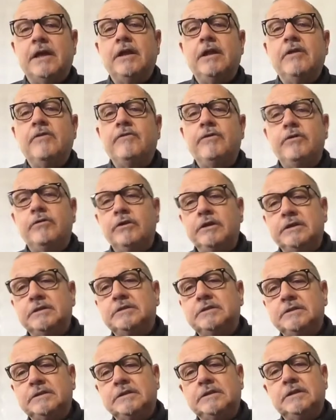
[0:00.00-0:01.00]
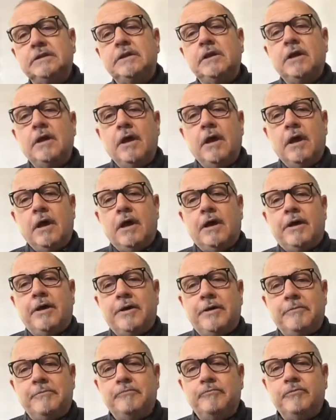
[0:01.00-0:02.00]
And if you're interested,
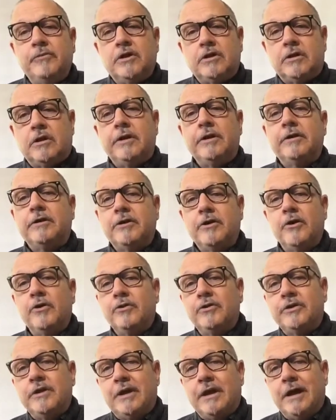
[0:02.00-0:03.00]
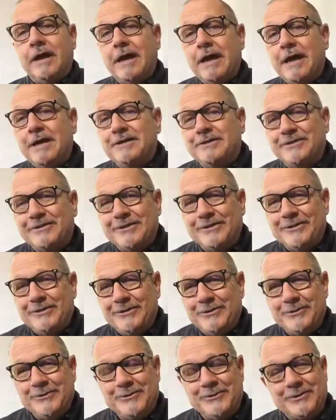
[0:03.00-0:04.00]
uh, the clear coat that I actually
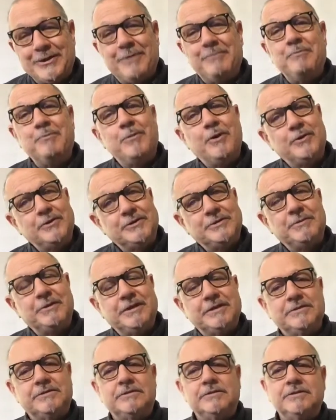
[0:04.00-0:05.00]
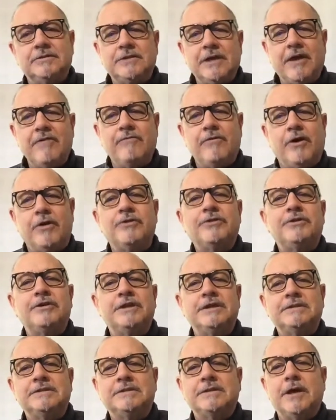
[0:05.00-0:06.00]
use on most of my instruments, I've
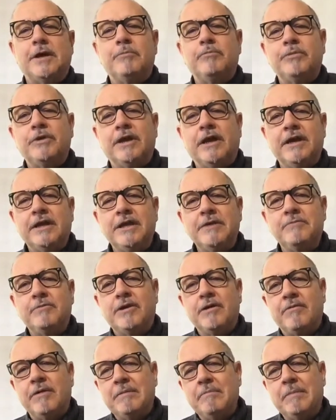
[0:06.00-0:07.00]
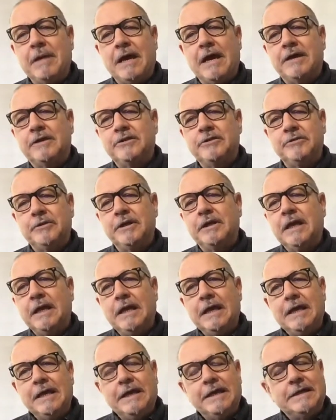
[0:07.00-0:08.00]
altered it some, but I keep coming back to it.
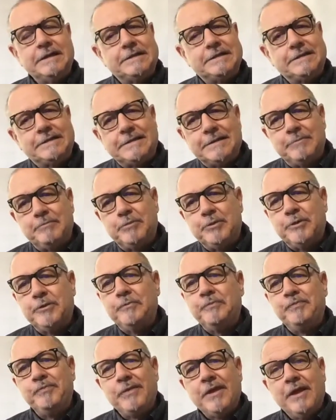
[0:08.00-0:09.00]
It's simple.